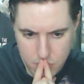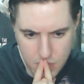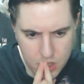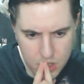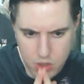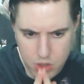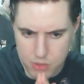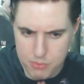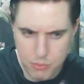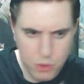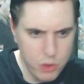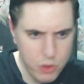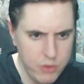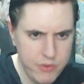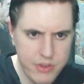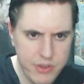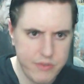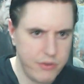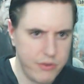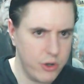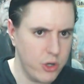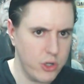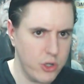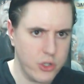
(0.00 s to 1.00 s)
the movie
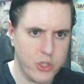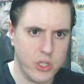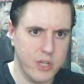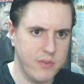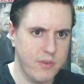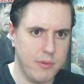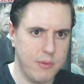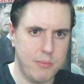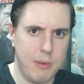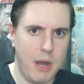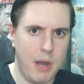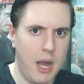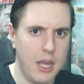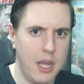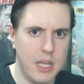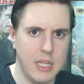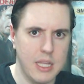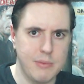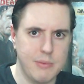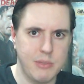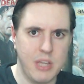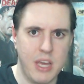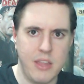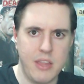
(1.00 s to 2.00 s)
version of
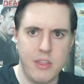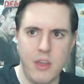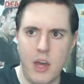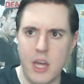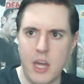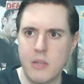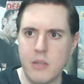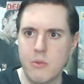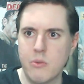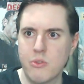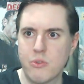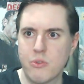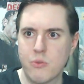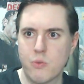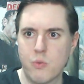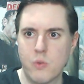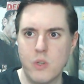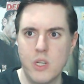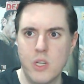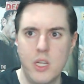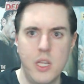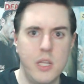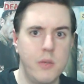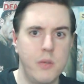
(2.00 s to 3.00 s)
Apocalypse. I thought he was
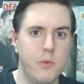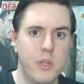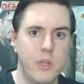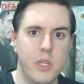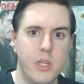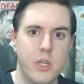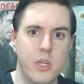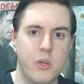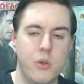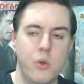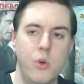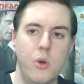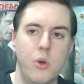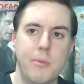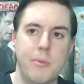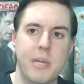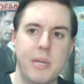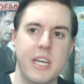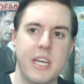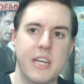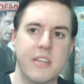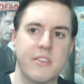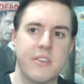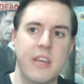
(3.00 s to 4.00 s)
really, really cool,
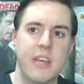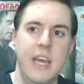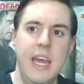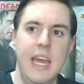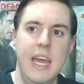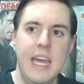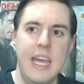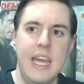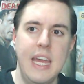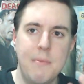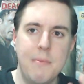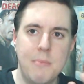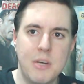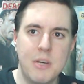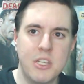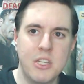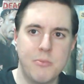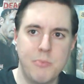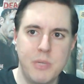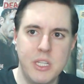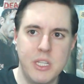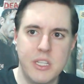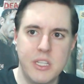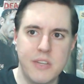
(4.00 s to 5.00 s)
because it
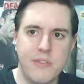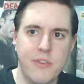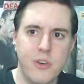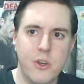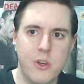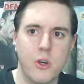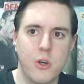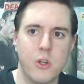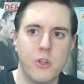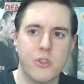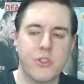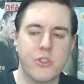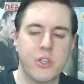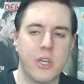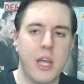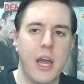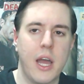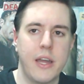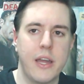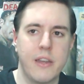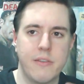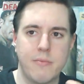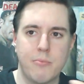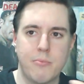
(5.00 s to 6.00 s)
must be difficult to
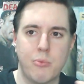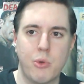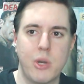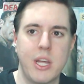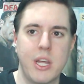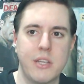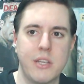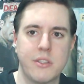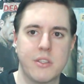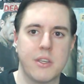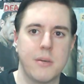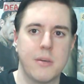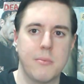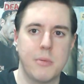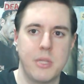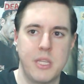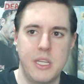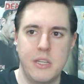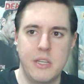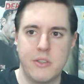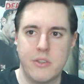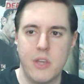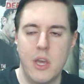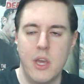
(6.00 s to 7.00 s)
kind of bring some of
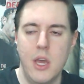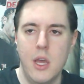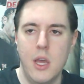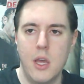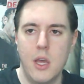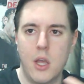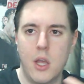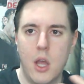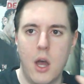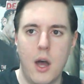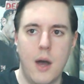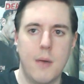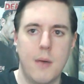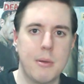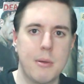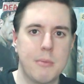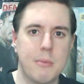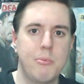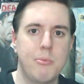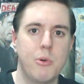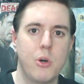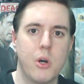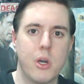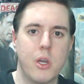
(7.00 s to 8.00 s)
these
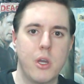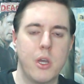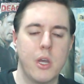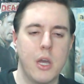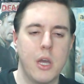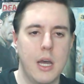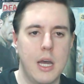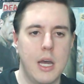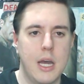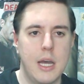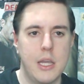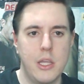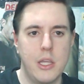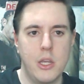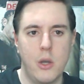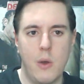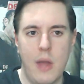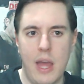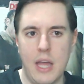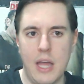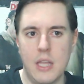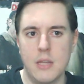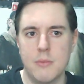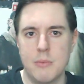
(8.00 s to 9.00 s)
comic book, you know,
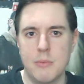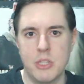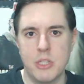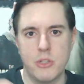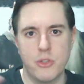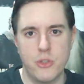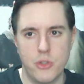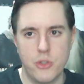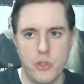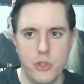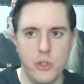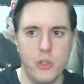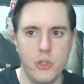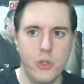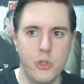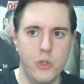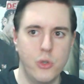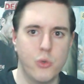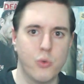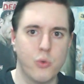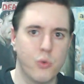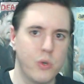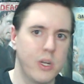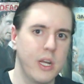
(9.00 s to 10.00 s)
elements
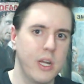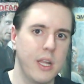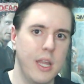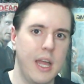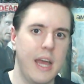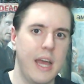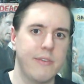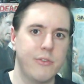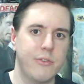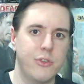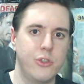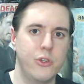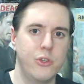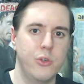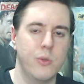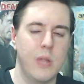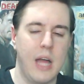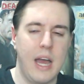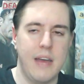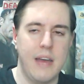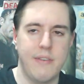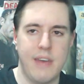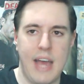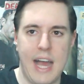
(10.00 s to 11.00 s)
to real life, to
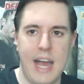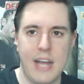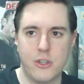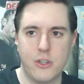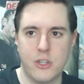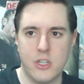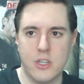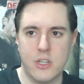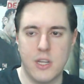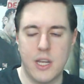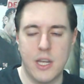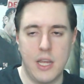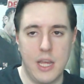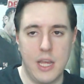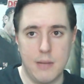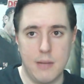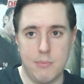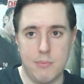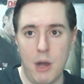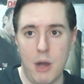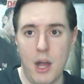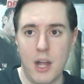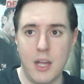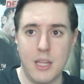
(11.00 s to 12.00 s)
live action. And
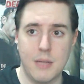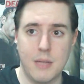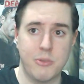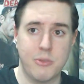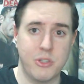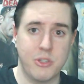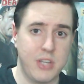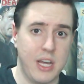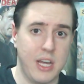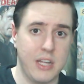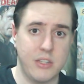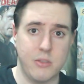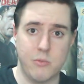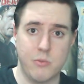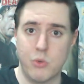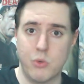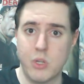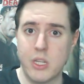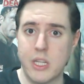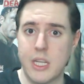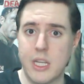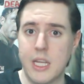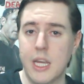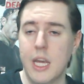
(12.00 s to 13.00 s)
Apocalypse has got some
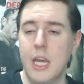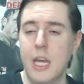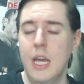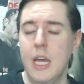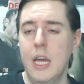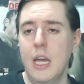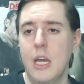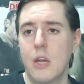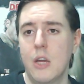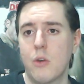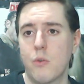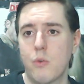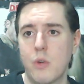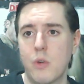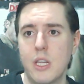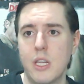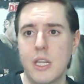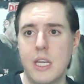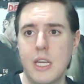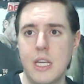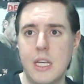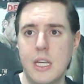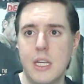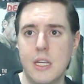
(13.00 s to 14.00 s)
really
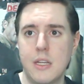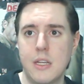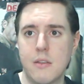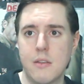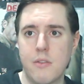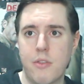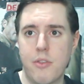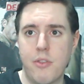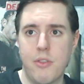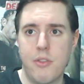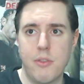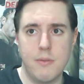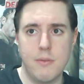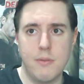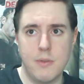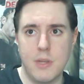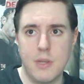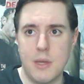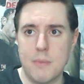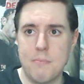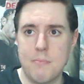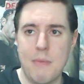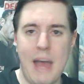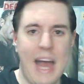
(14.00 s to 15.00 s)
really
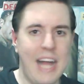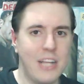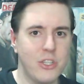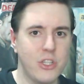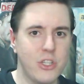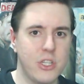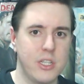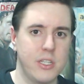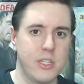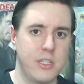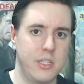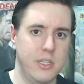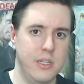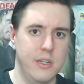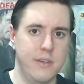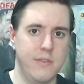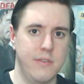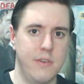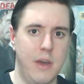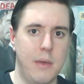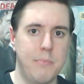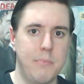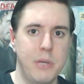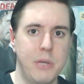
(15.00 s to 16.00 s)

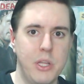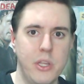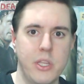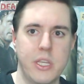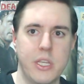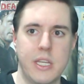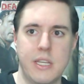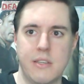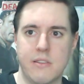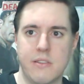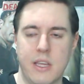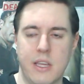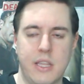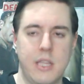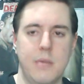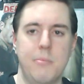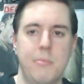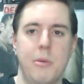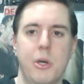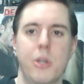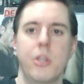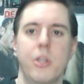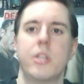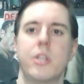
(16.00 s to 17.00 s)
imaginative abilities, like the
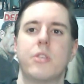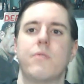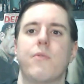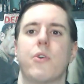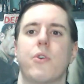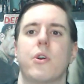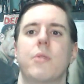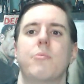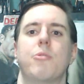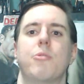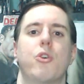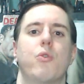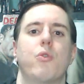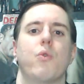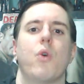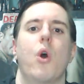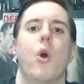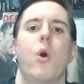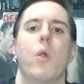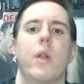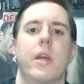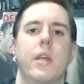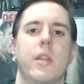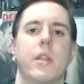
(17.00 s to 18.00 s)
ability for him to
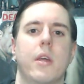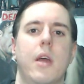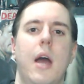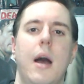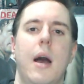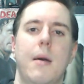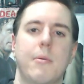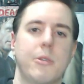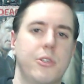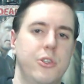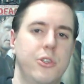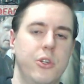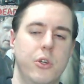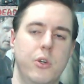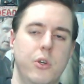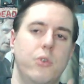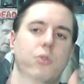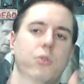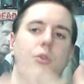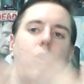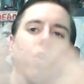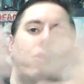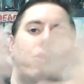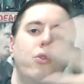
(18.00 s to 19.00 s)
grow, like in the comics, you know, he'll
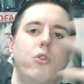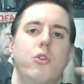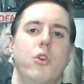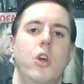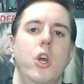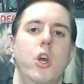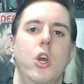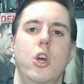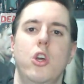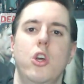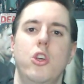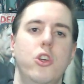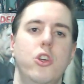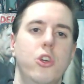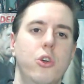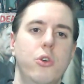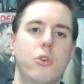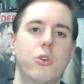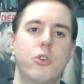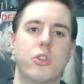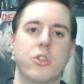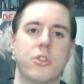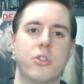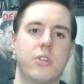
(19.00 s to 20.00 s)
grow
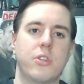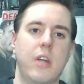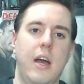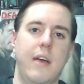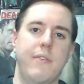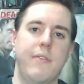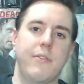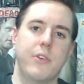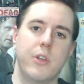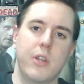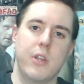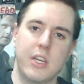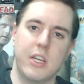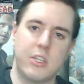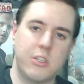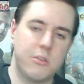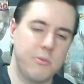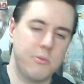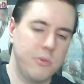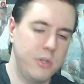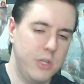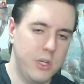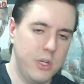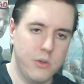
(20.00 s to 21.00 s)
huge and stuff, and he'll, like,
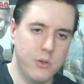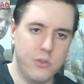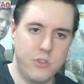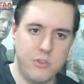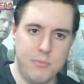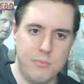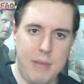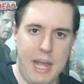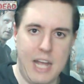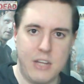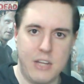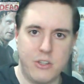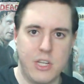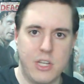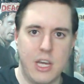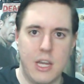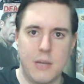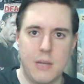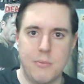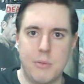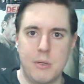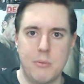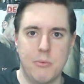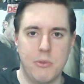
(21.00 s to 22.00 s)
you know, smash down
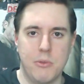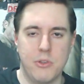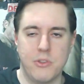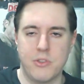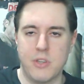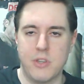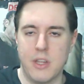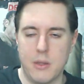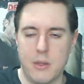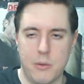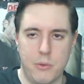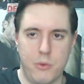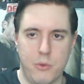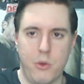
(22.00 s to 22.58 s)
at people and stuff. He'll